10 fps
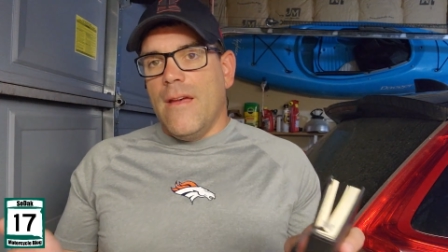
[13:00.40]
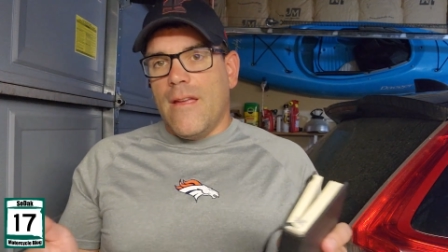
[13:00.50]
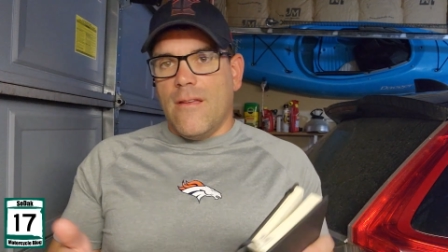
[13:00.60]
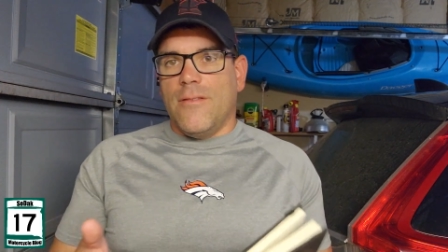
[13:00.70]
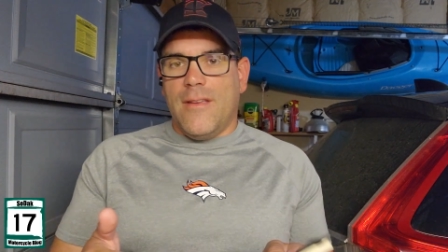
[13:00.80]

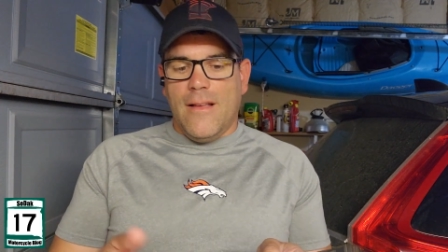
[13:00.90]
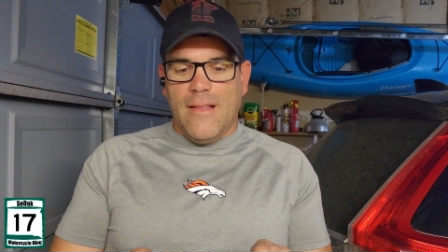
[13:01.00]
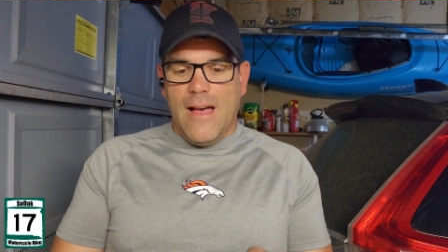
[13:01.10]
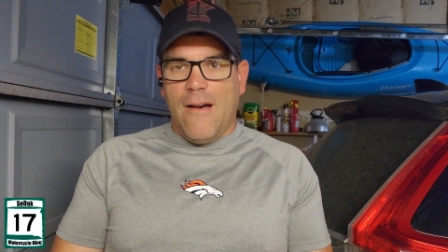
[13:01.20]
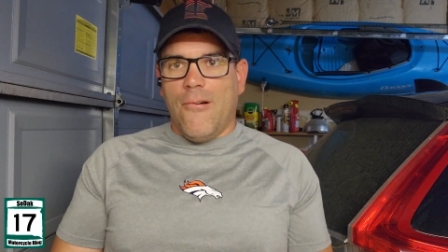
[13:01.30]
you'll see a
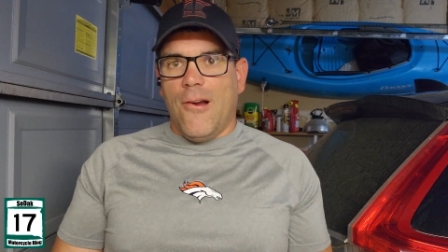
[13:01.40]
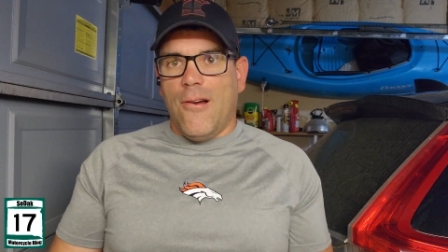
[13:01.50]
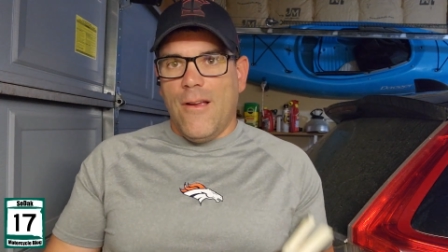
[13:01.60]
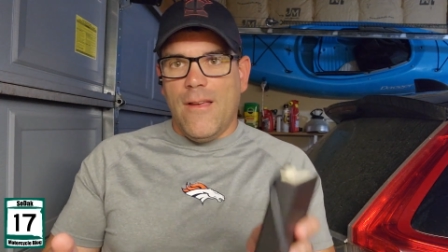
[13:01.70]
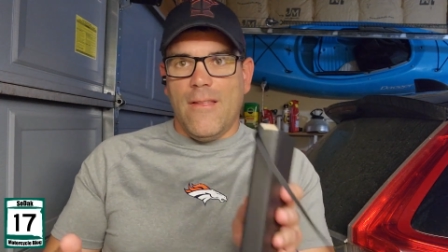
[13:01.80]
lot
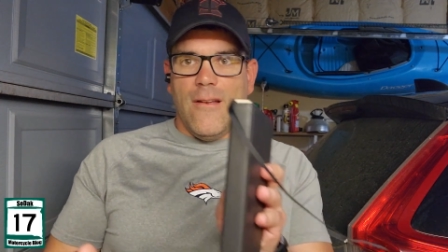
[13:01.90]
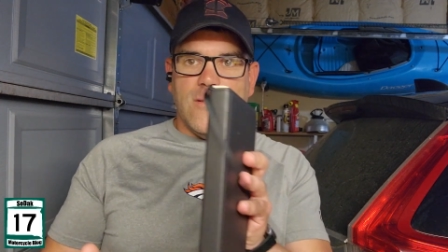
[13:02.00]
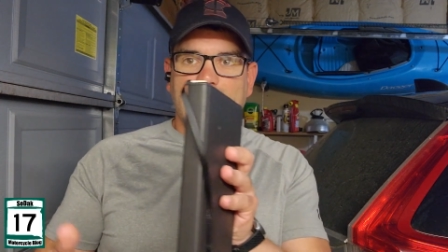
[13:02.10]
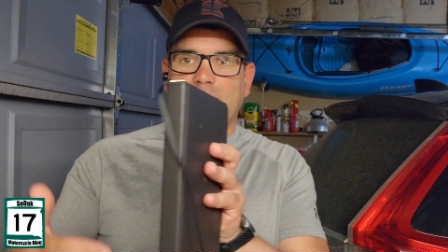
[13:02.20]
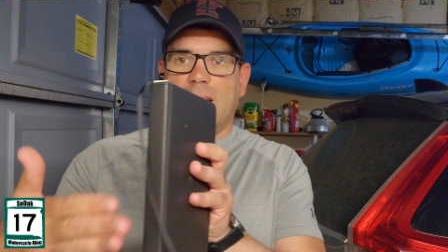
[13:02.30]
where
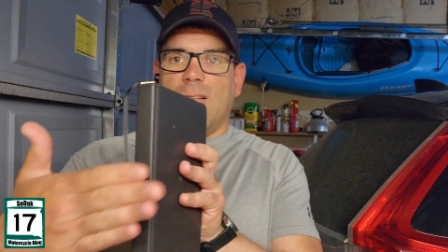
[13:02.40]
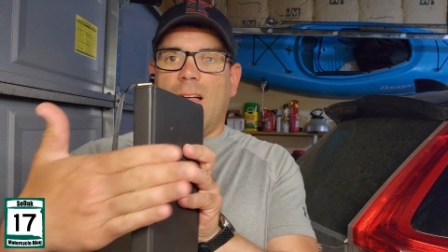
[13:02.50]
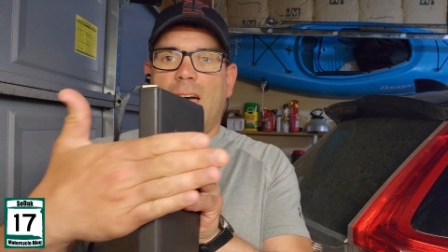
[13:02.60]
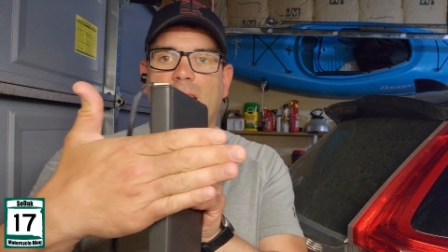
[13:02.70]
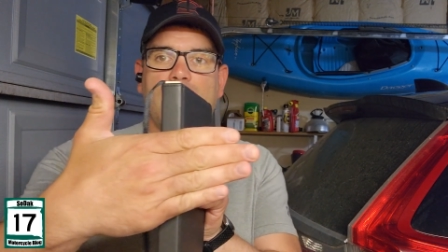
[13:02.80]
there's a center
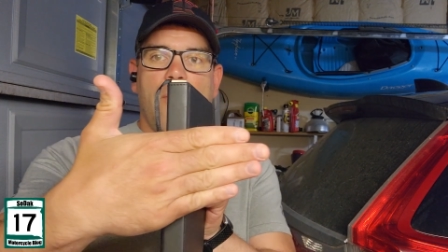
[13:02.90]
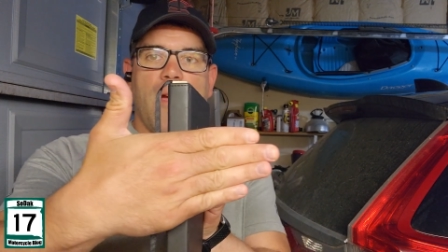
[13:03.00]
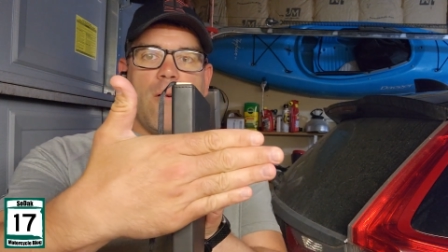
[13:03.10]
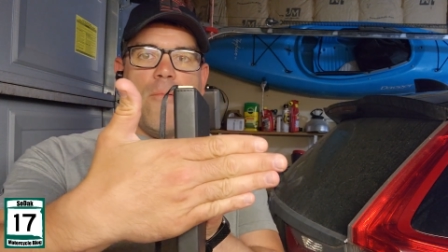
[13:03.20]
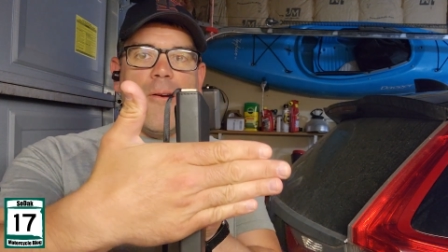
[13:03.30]
line and a
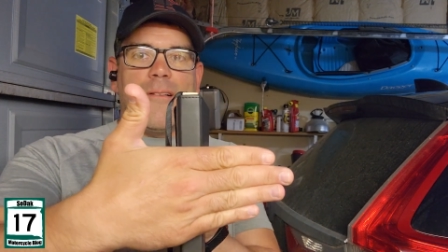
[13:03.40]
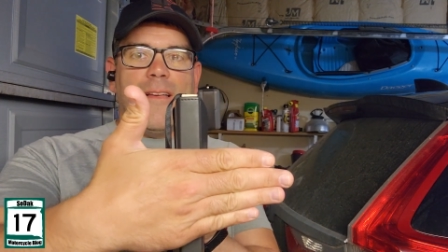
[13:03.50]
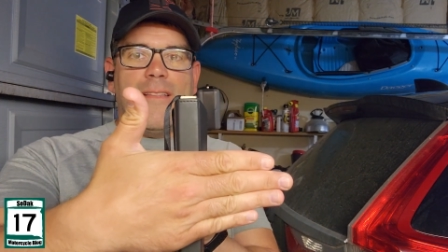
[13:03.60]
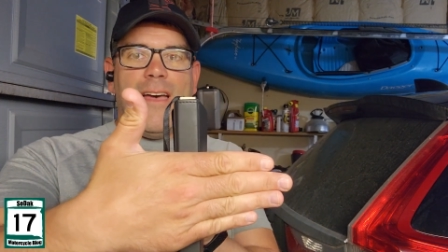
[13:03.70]
bike will park like